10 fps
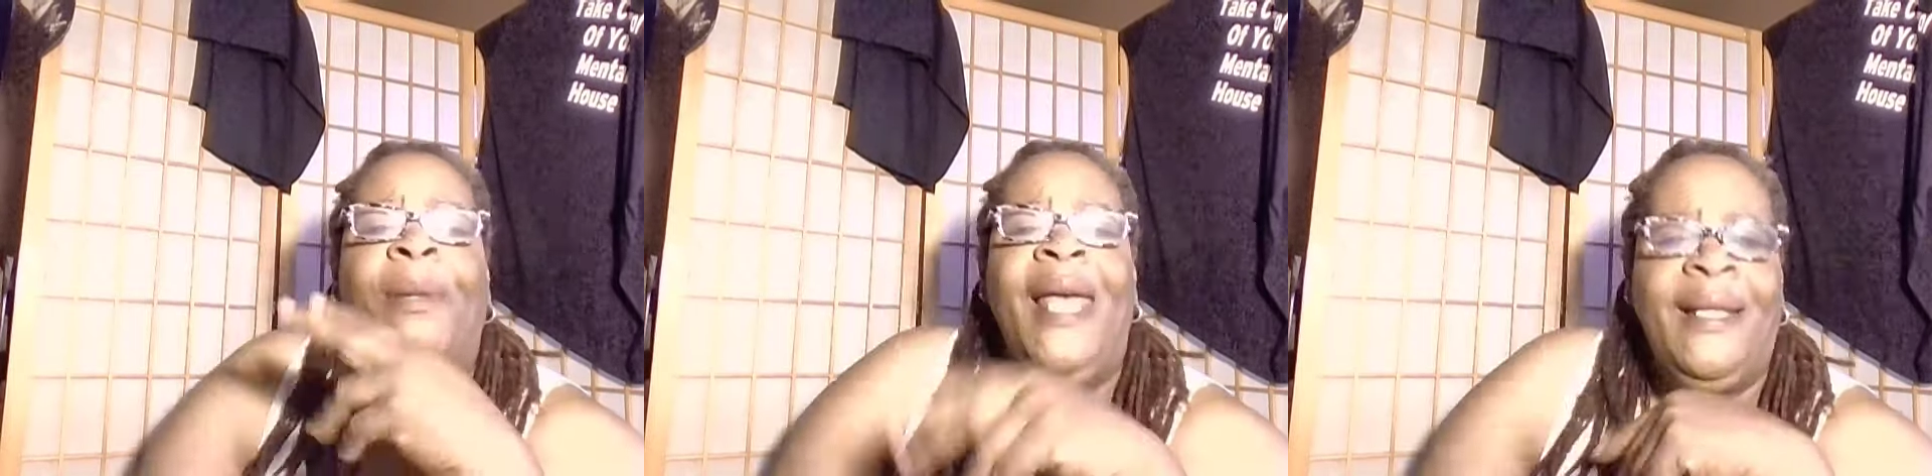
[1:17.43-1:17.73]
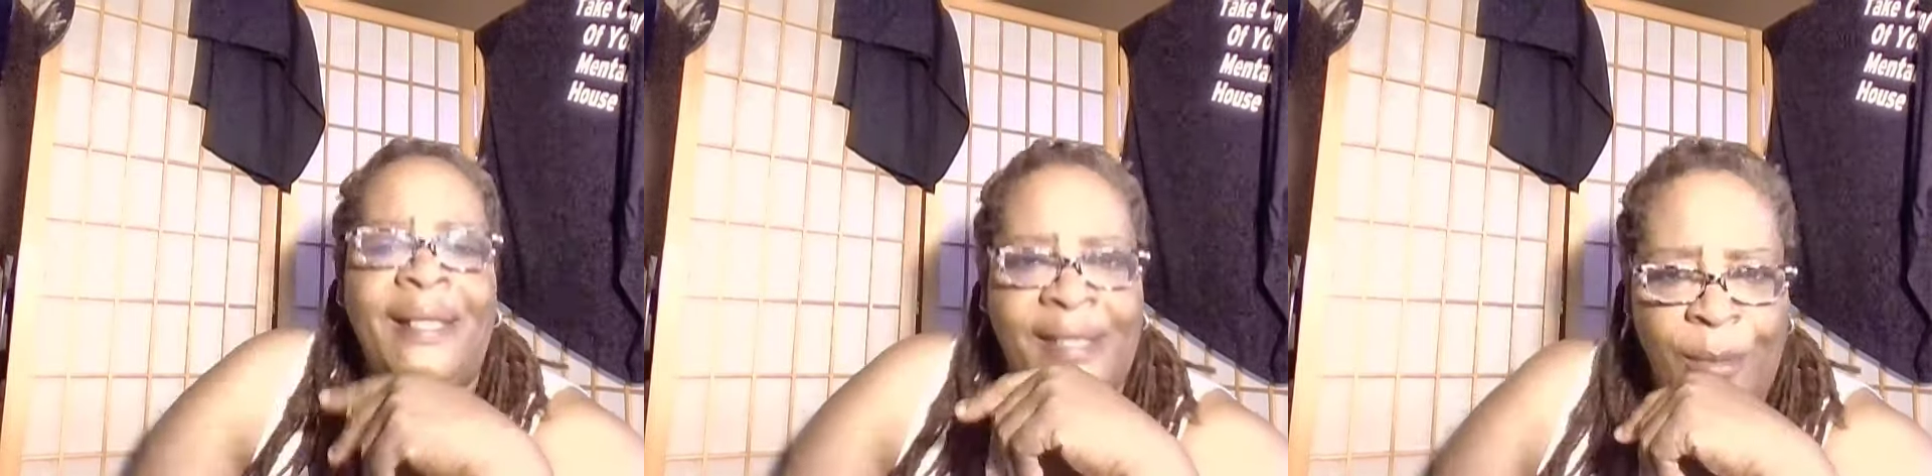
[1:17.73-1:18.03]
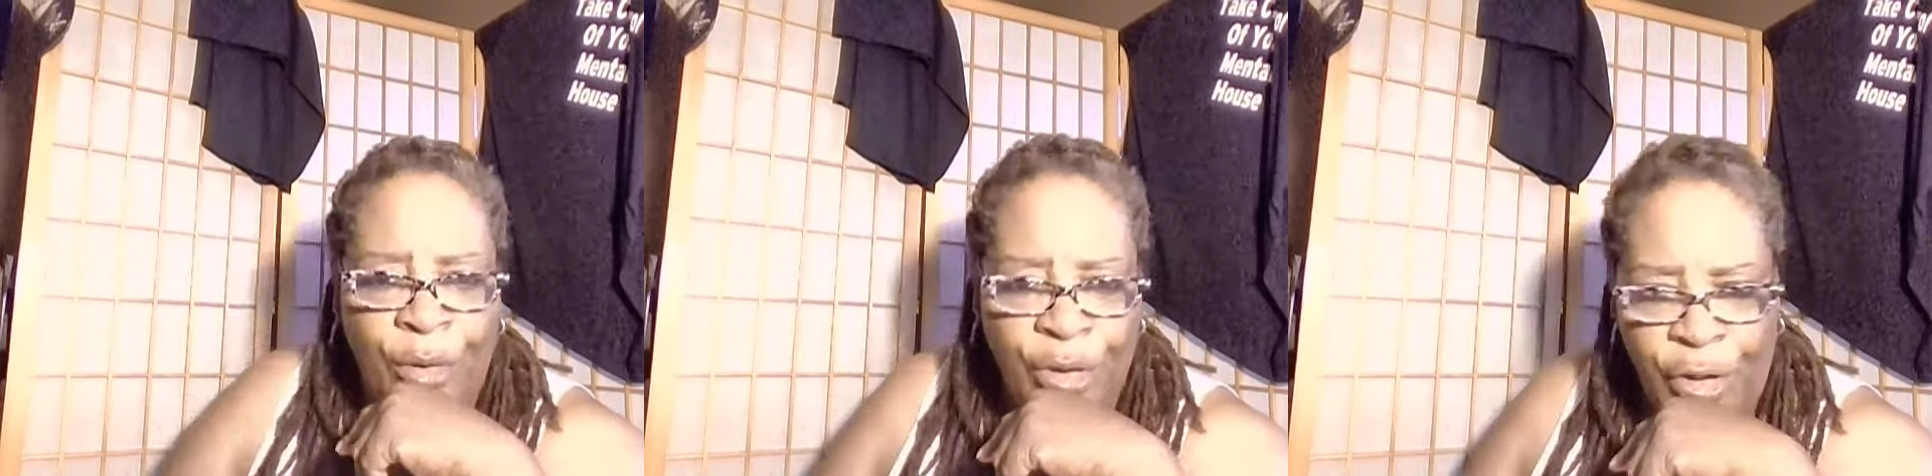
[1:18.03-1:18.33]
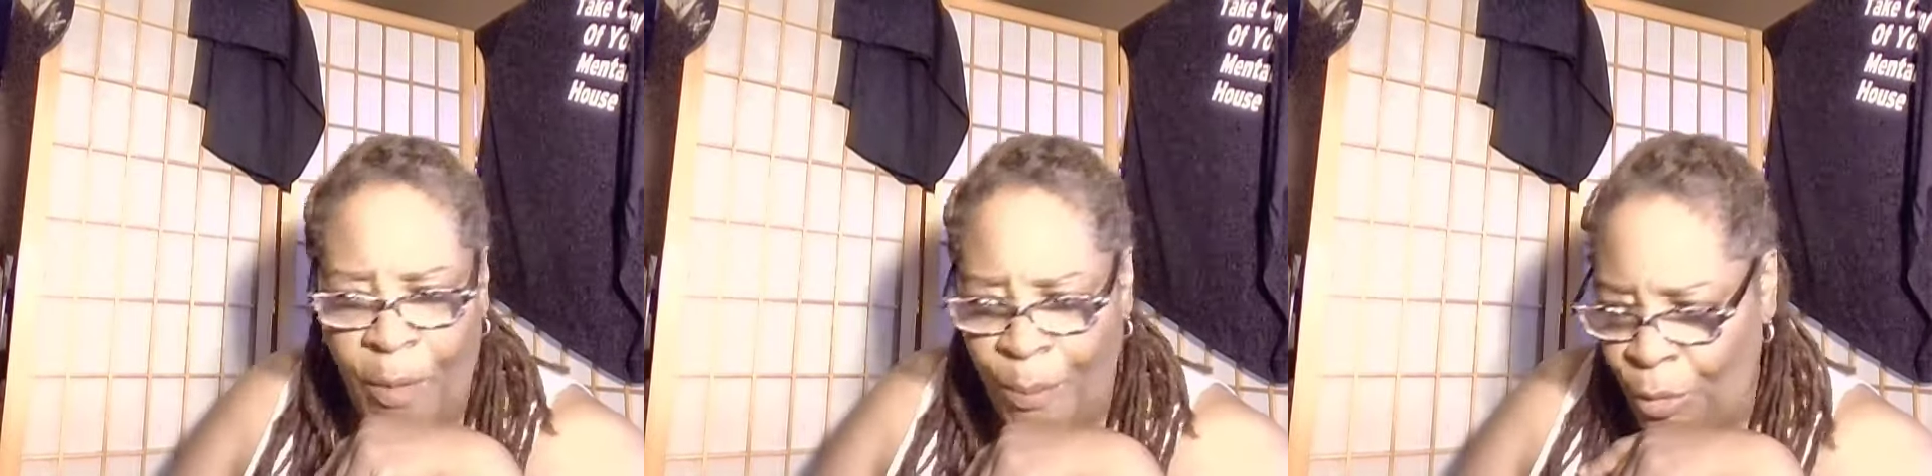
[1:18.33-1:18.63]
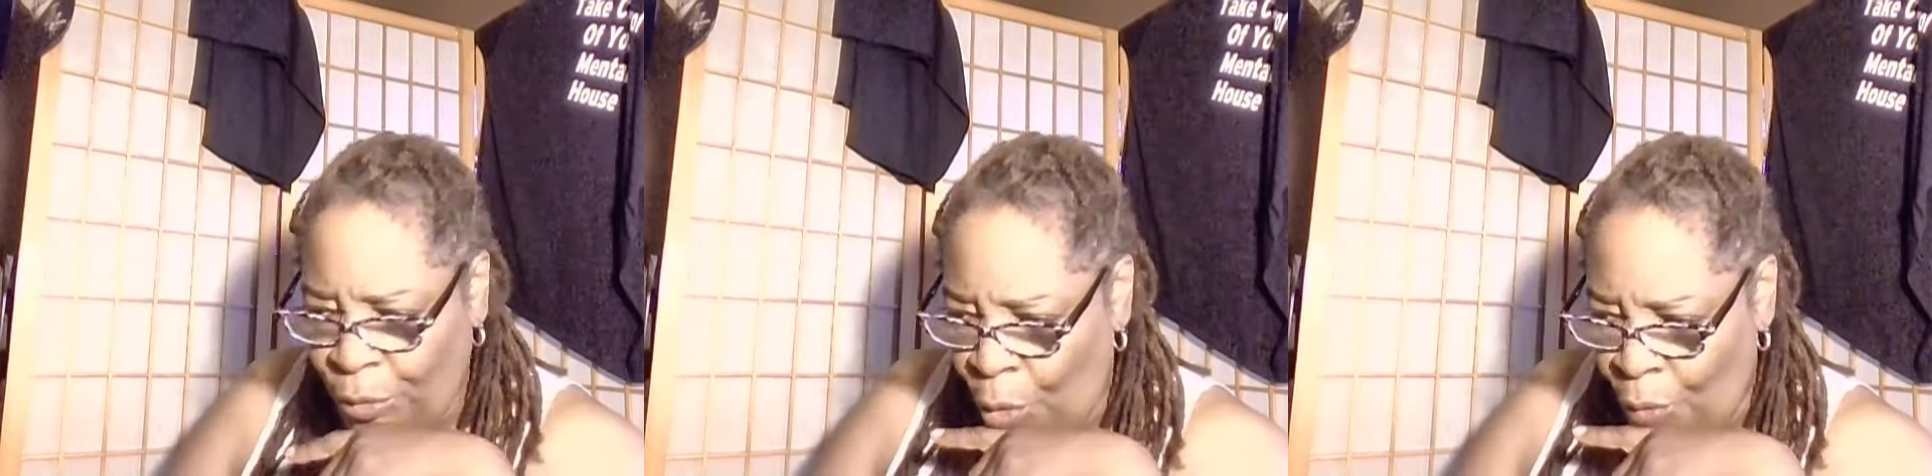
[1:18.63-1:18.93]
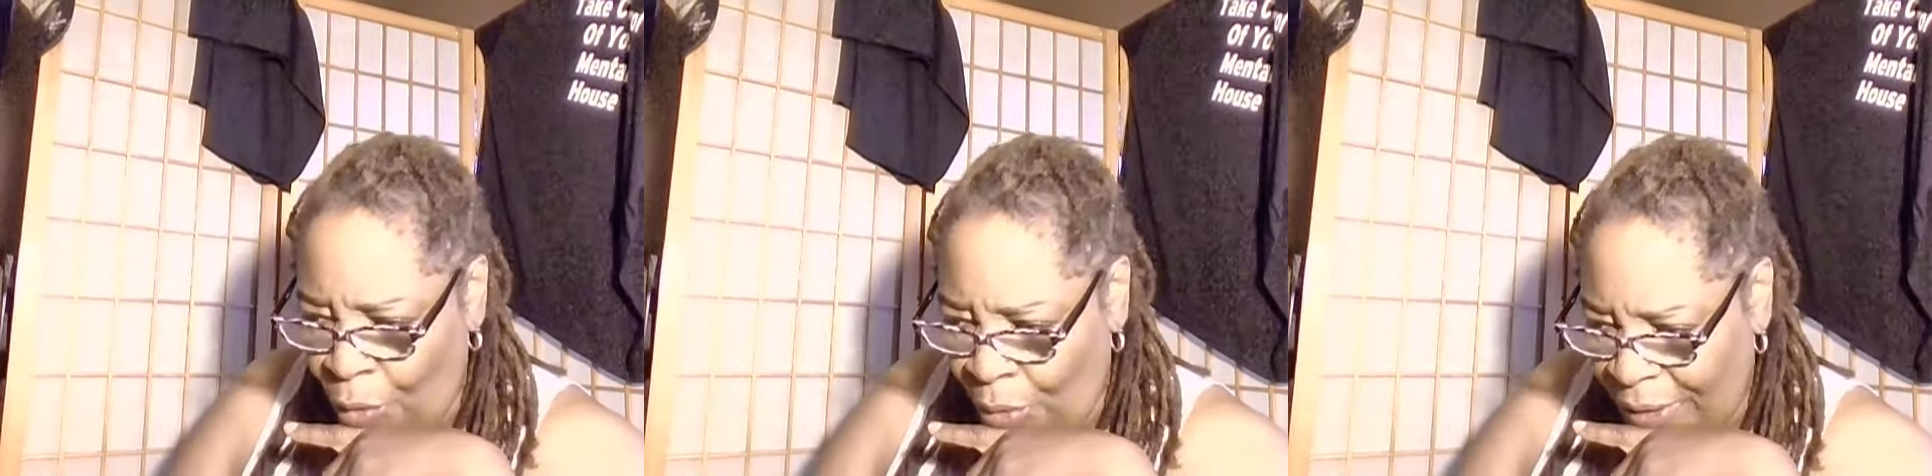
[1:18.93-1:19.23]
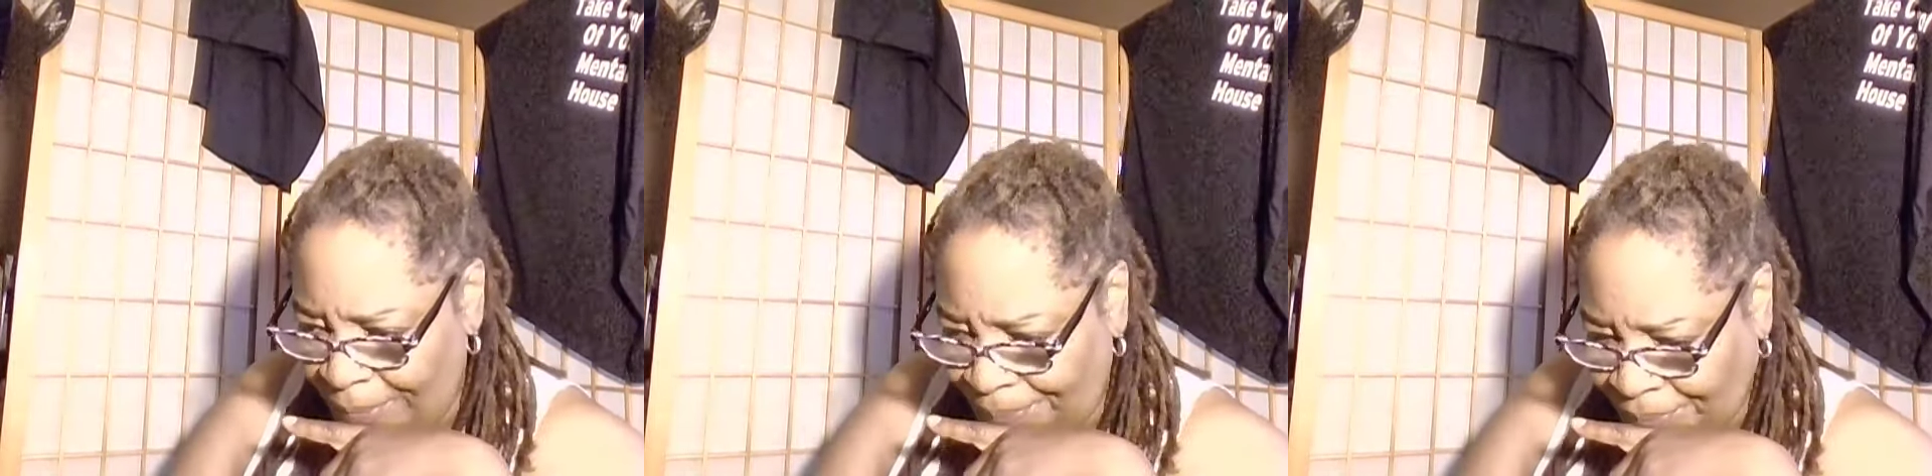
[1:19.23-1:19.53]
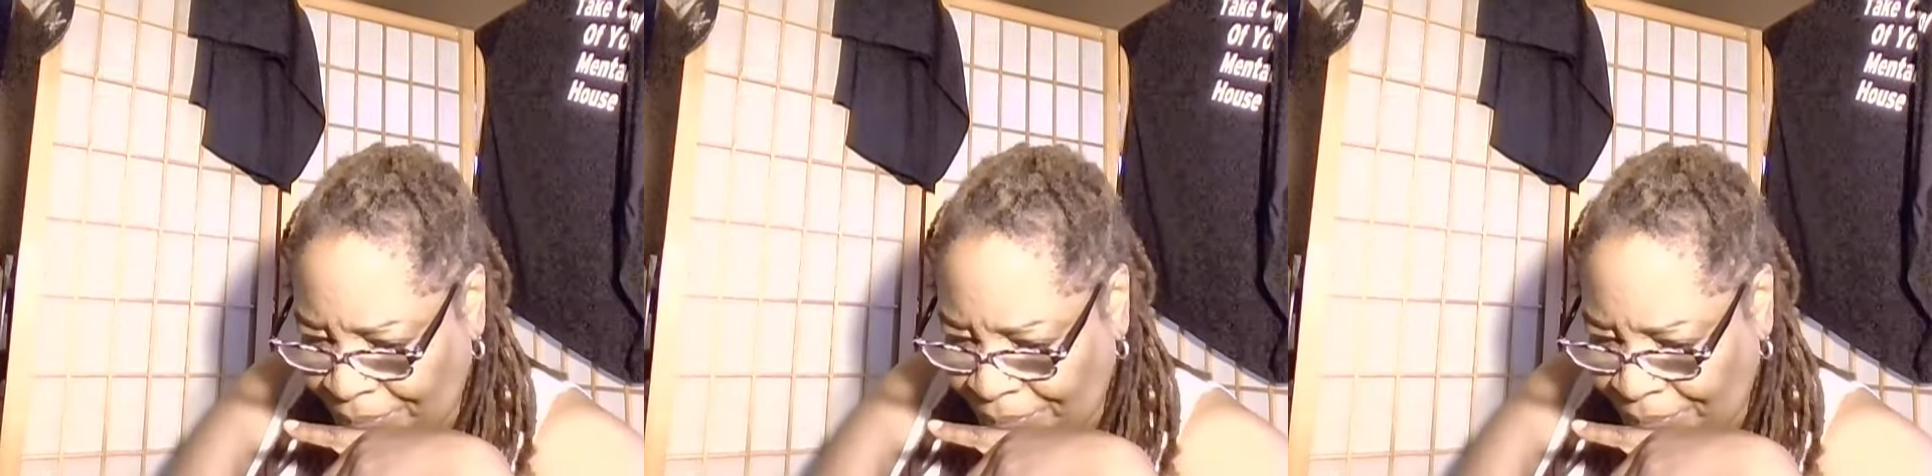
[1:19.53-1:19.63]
I'm glad the summer is almost over with,